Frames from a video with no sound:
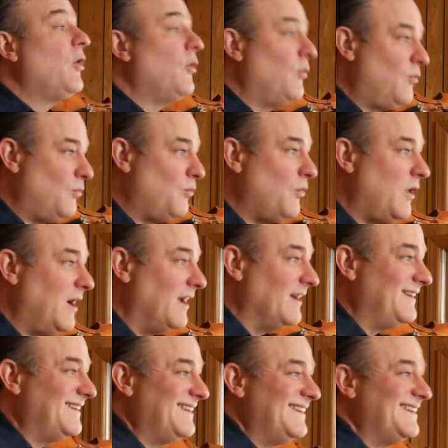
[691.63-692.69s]
1,
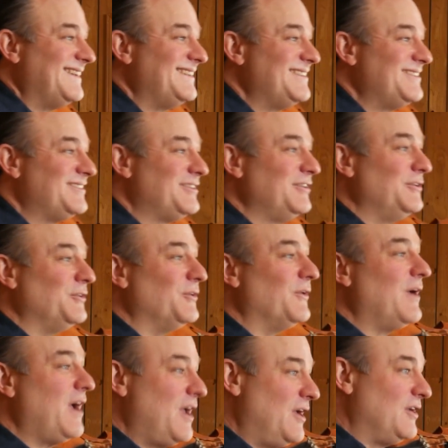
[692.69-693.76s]
2,
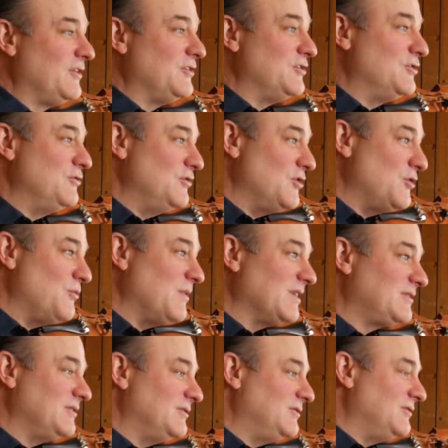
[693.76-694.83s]
you know what
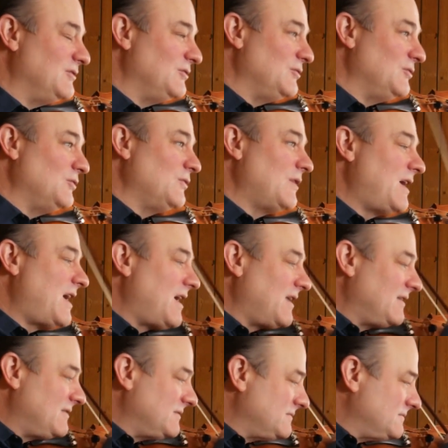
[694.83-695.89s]
to do, and...